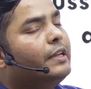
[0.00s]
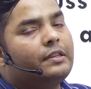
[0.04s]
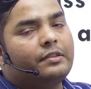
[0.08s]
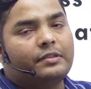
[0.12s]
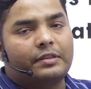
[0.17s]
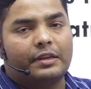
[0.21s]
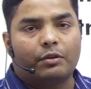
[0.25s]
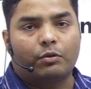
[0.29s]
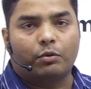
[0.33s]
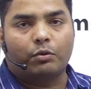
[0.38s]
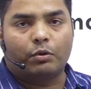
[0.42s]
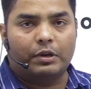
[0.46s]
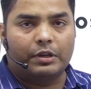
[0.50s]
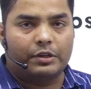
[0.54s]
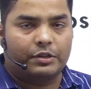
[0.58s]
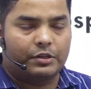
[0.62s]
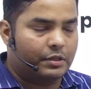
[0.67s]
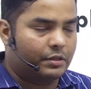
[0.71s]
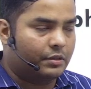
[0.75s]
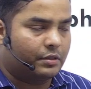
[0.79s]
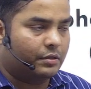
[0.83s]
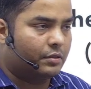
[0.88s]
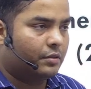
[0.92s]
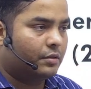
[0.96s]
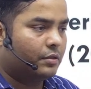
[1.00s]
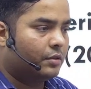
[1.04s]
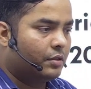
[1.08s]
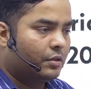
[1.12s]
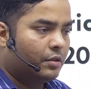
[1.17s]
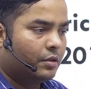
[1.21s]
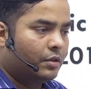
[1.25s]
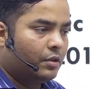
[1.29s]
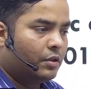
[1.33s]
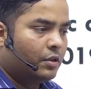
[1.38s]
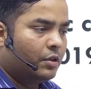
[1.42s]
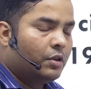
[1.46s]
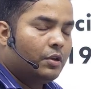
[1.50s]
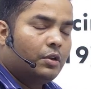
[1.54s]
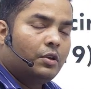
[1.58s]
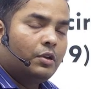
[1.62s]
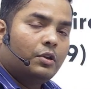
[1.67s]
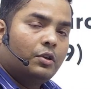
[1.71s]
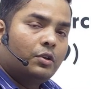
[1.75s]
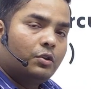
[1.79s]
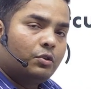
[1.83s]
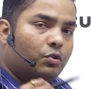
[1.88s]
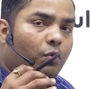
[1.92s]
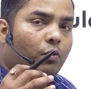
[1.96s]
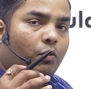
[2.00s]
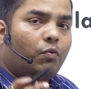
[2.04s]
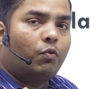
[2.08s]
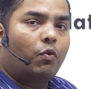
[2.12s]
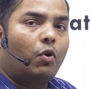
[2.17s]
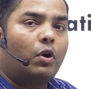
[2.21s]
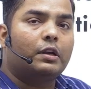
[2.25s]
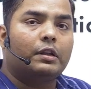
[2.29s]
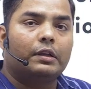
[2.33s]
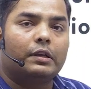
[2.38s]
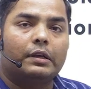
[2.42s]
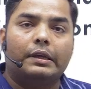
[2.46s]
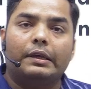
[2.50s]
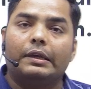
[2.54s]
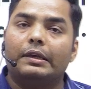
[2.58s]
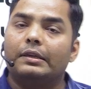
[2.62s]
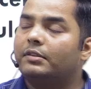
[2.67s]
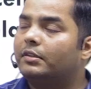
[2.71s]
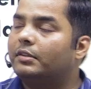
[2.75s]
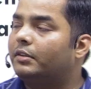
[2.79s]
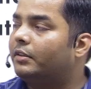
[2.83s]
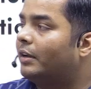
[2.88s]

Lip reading: circulation. So what is